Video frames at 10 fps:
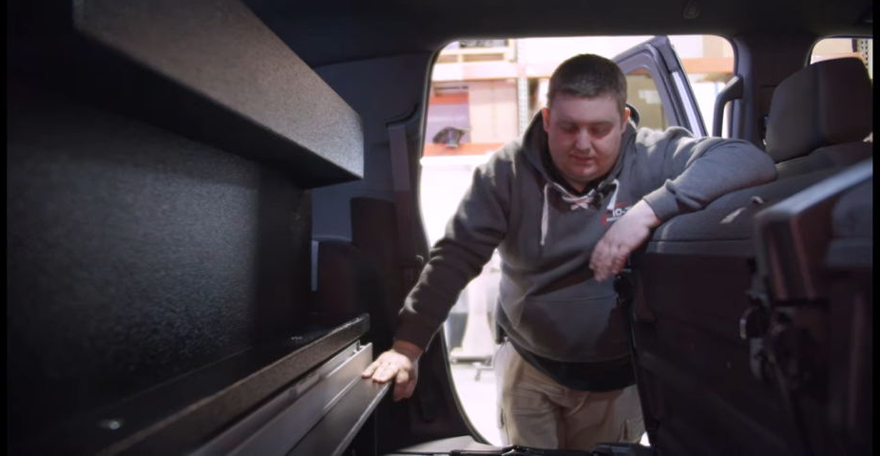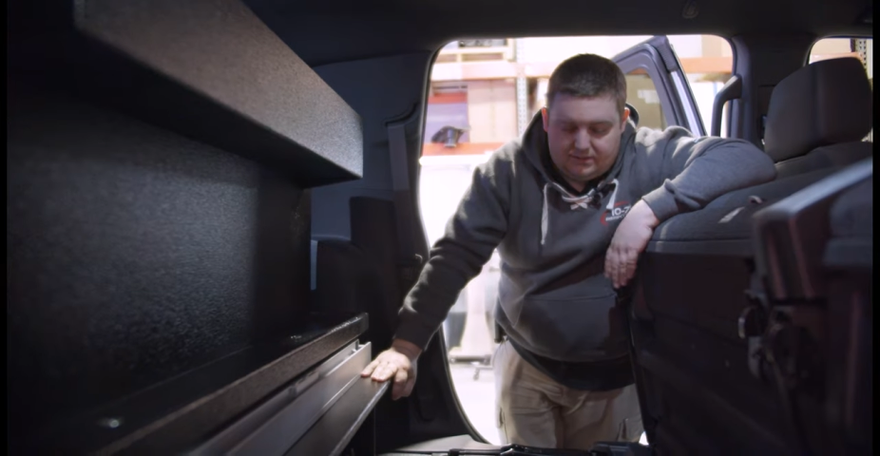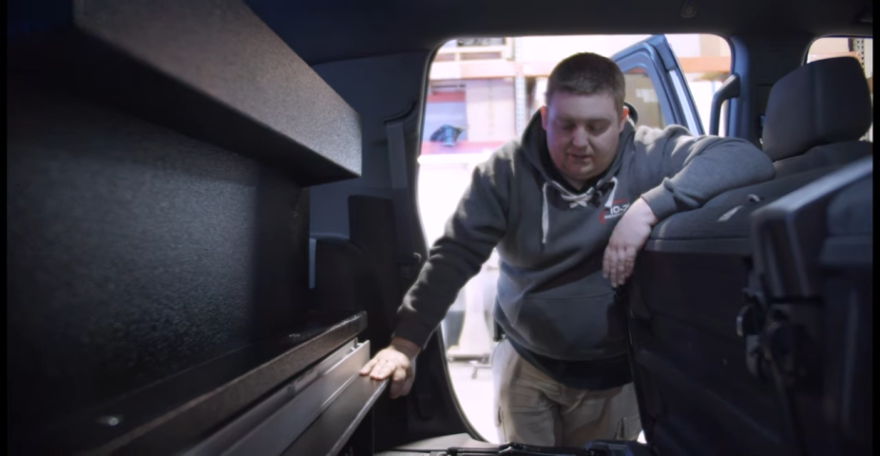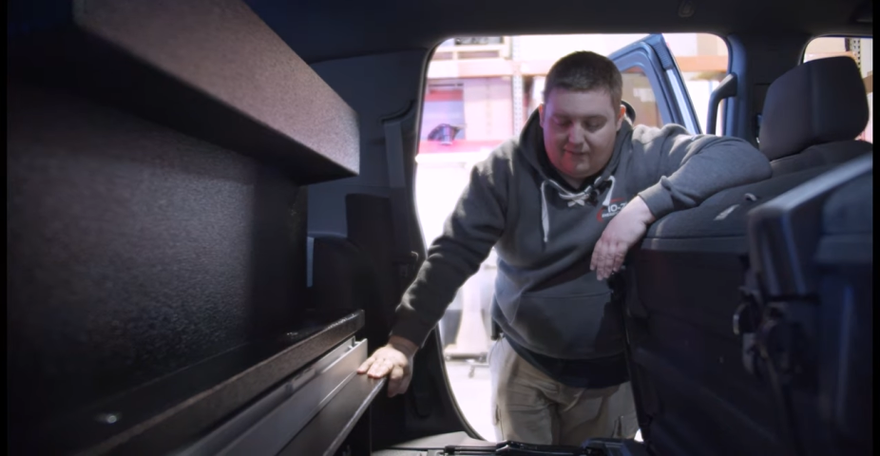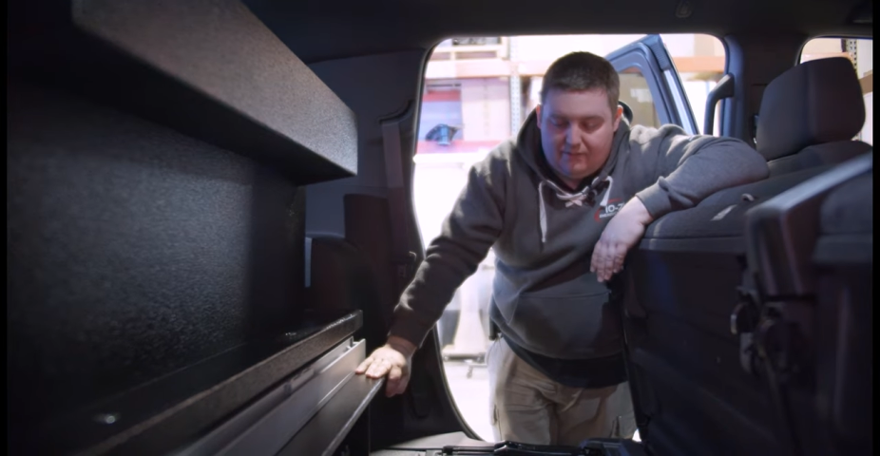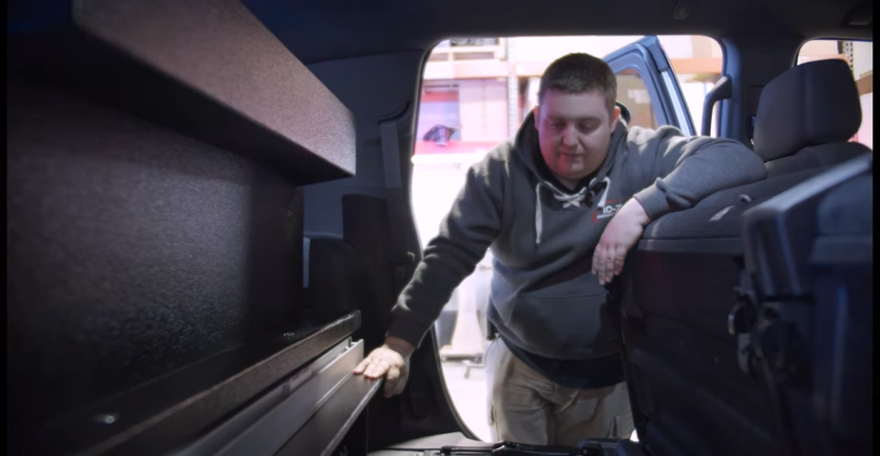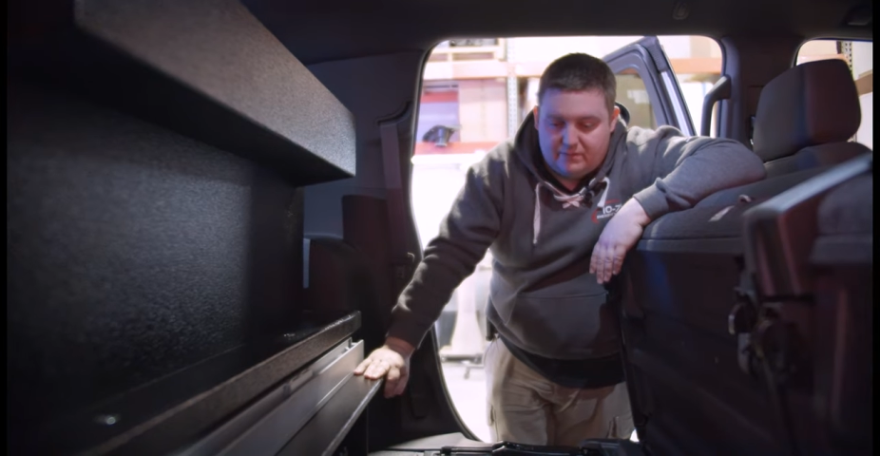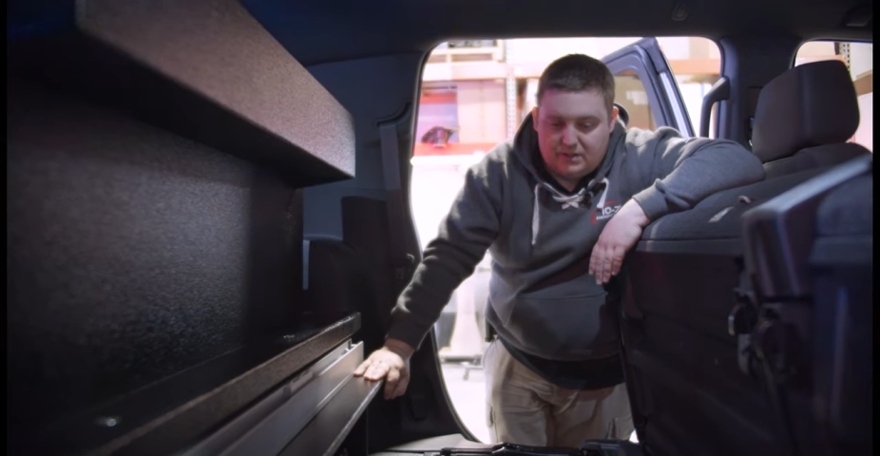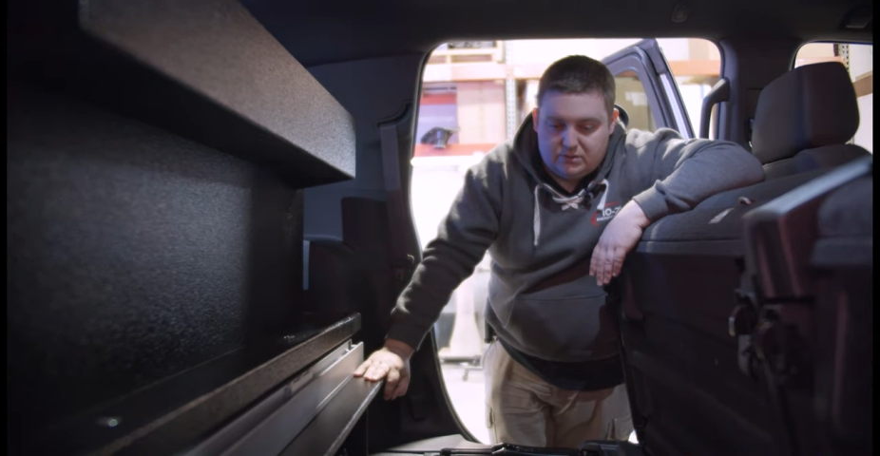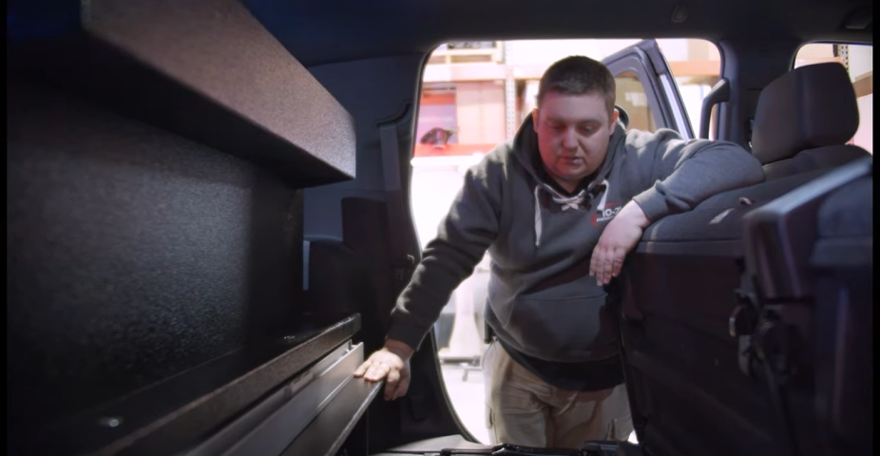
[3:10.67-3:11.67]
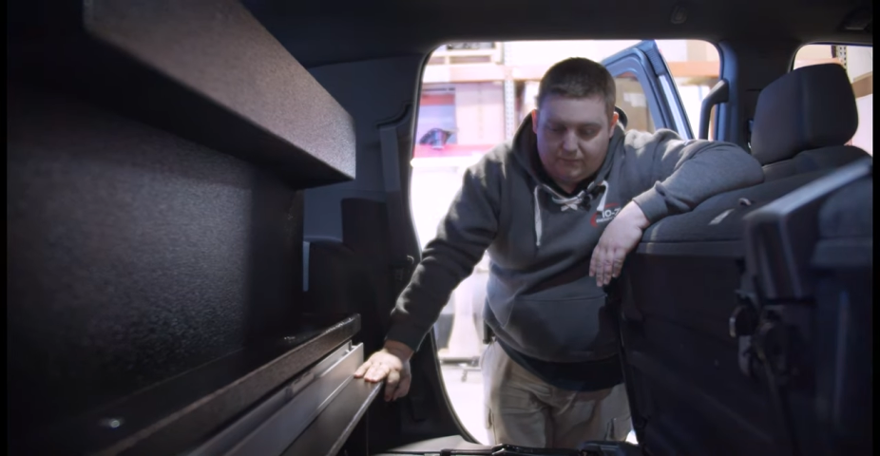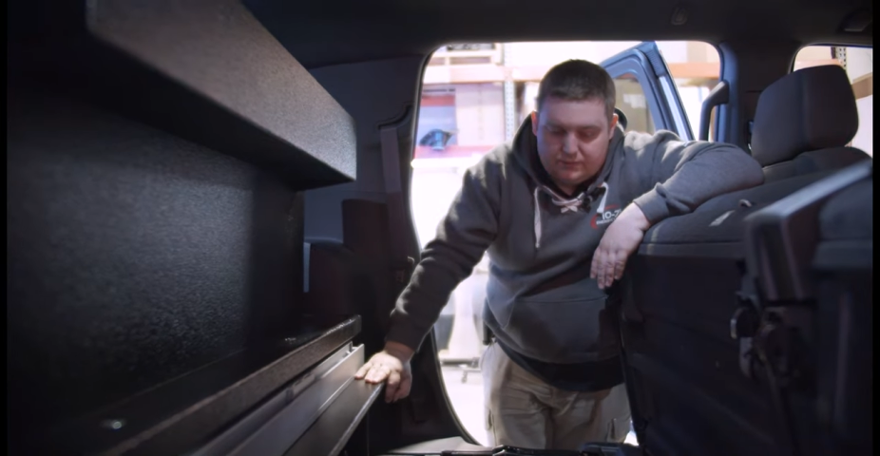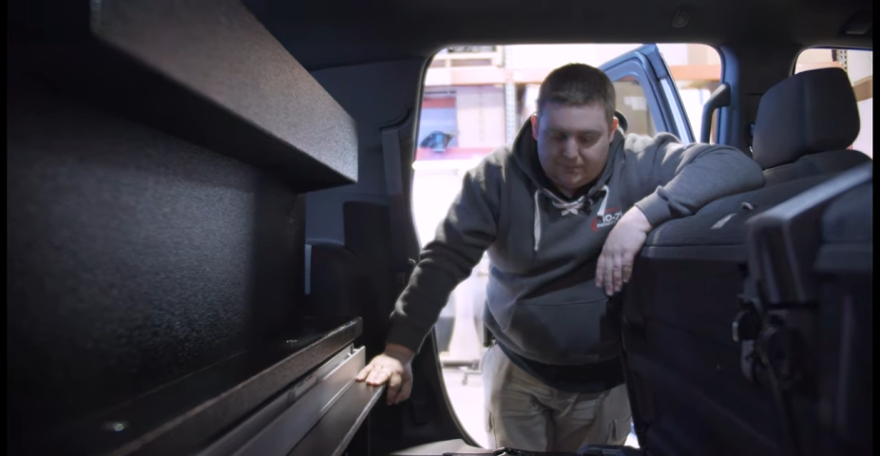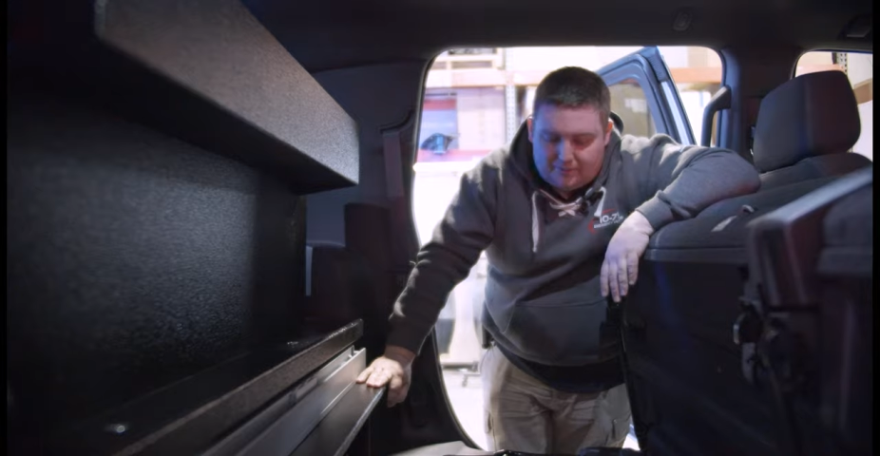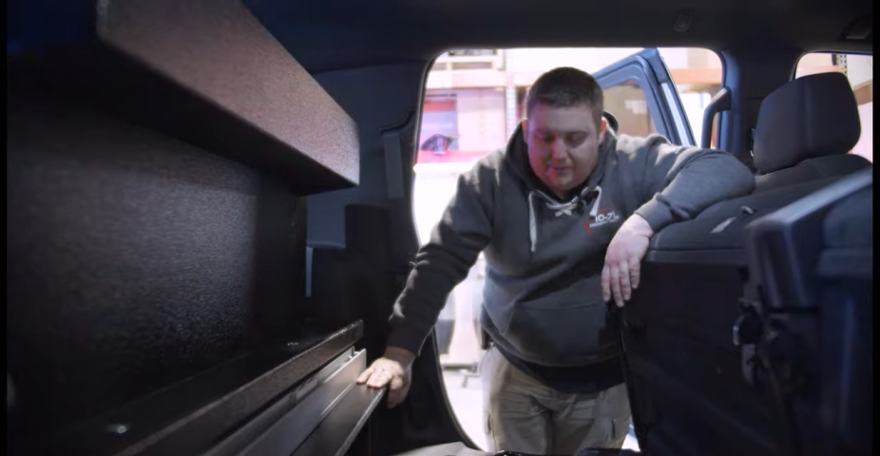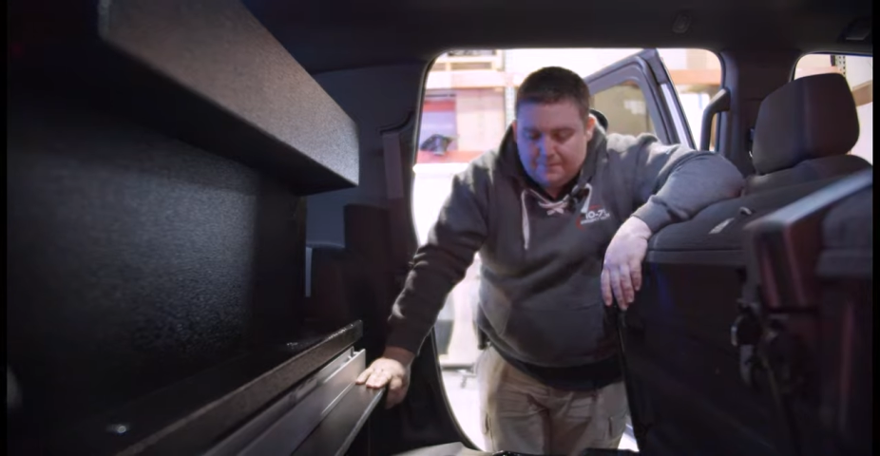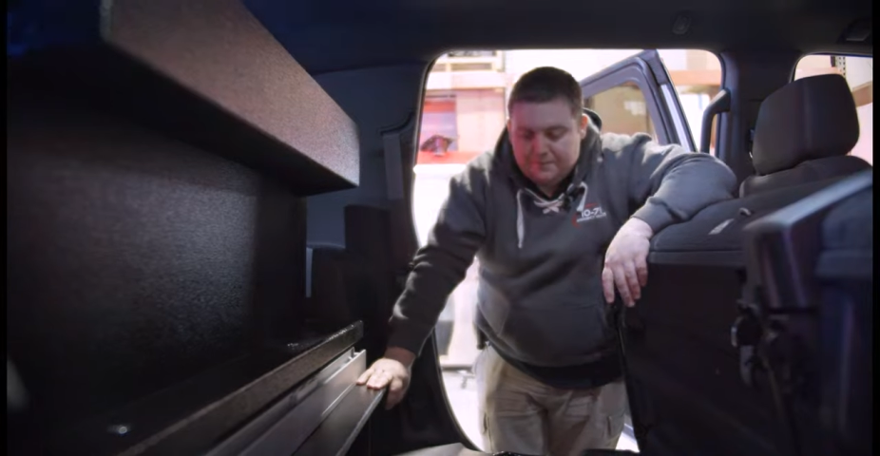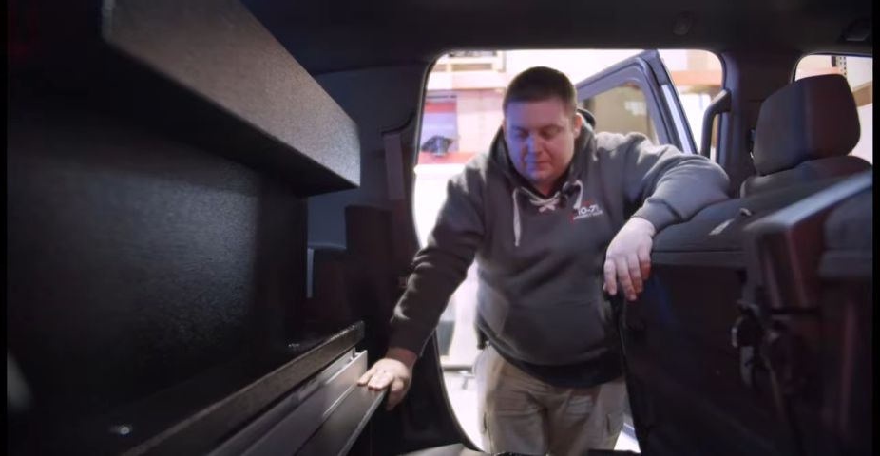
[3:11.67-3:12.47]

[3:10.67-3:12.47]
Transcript: and still having everything serviceable.